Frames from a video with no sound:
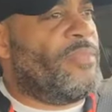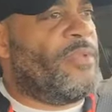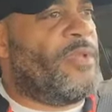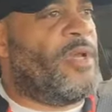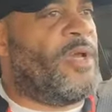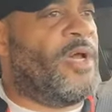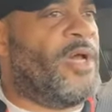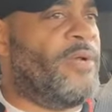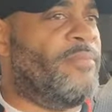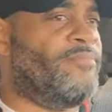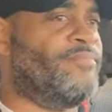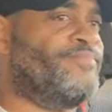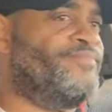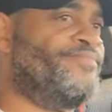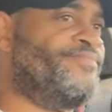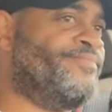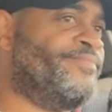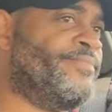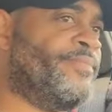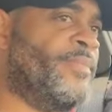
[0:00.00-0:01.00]
Um,
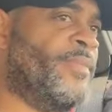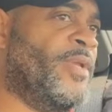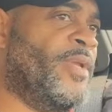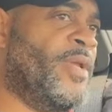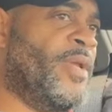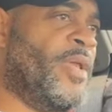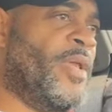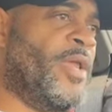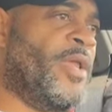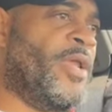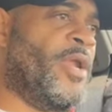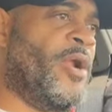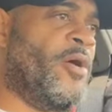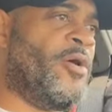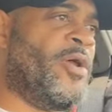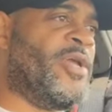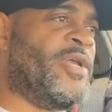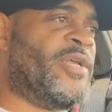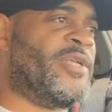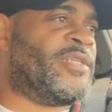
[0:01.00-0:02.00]
you
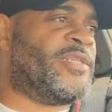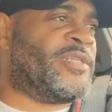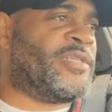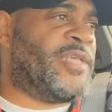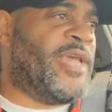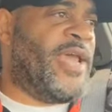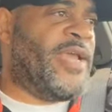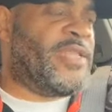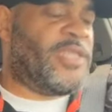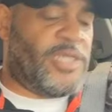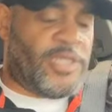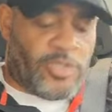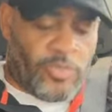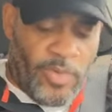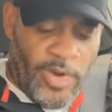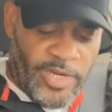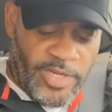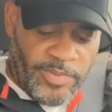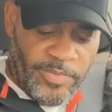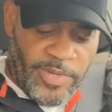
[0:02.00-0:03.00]
know, it, it's a sad
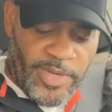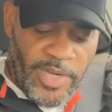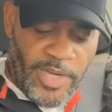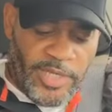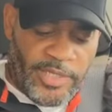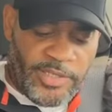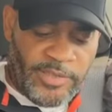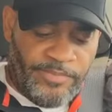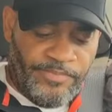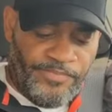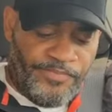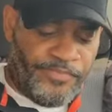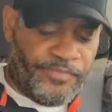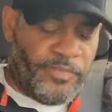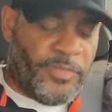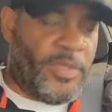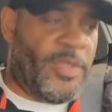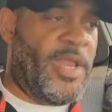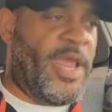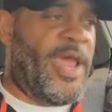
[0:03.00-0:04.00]
situation because
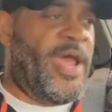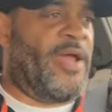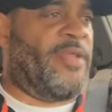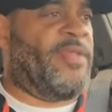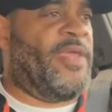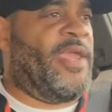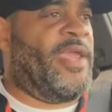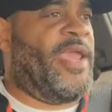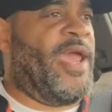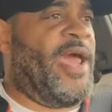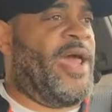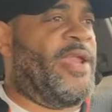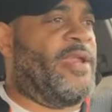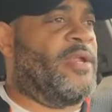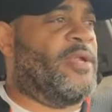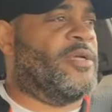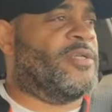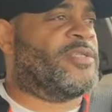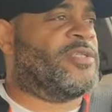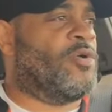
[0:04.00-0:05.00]
now they got
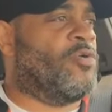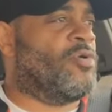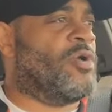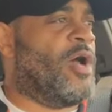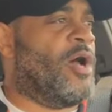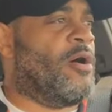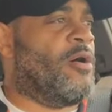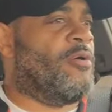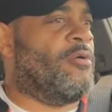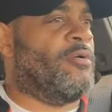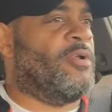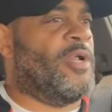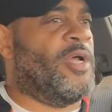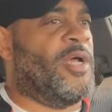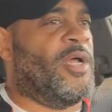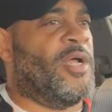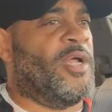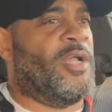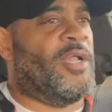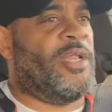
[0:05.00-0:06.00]
a so-called
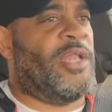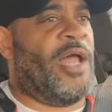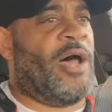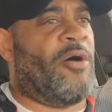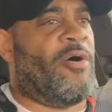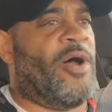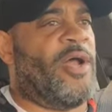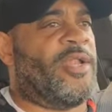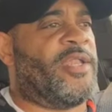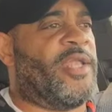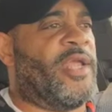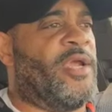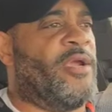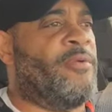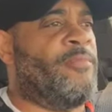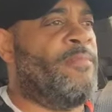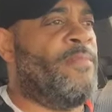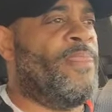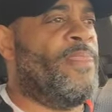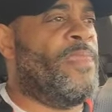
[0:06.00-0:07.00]
uh, a law out
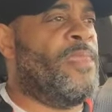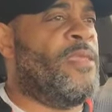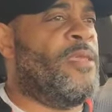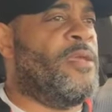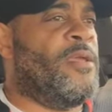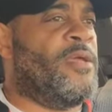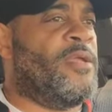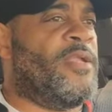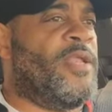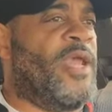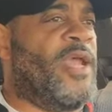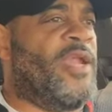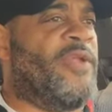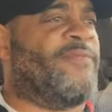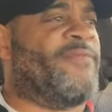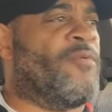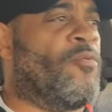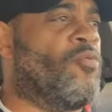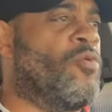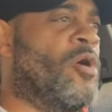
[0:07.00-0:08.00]
there that
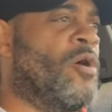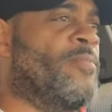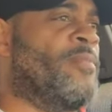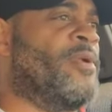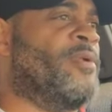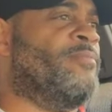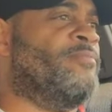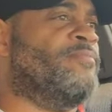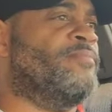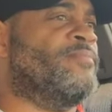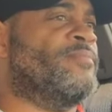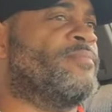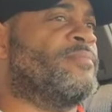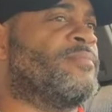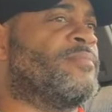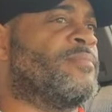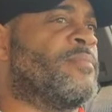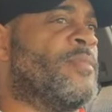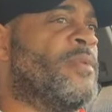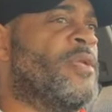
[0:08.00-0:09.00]
if a woman
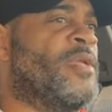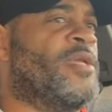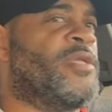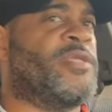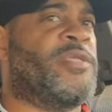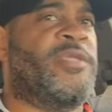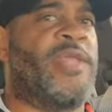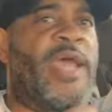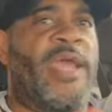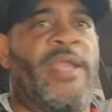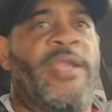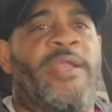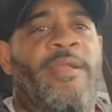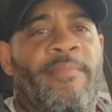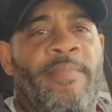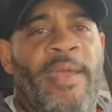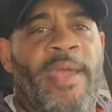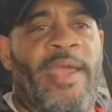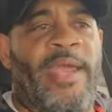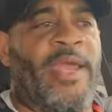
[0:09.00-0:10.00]
is dating
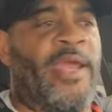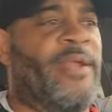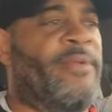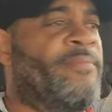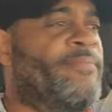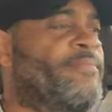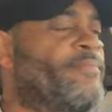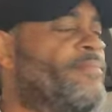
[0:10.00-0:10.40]
a man